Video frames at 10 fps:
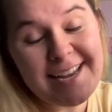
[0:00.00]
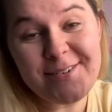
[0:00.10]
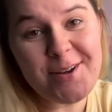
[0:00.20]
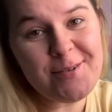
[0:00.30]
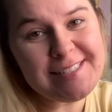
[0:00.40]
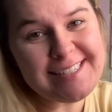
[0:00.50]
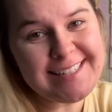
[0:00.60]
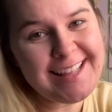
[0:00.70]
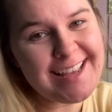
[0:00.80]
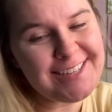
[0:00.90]
I don't always look
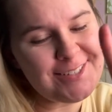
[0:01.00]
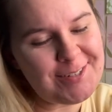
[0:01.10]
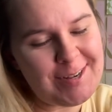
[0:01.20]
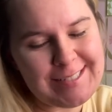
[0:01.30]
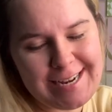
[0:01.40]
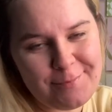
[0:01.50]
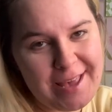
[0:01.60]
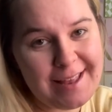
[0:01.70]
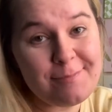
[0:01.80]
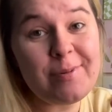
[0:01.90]
like I just crawled out of bed,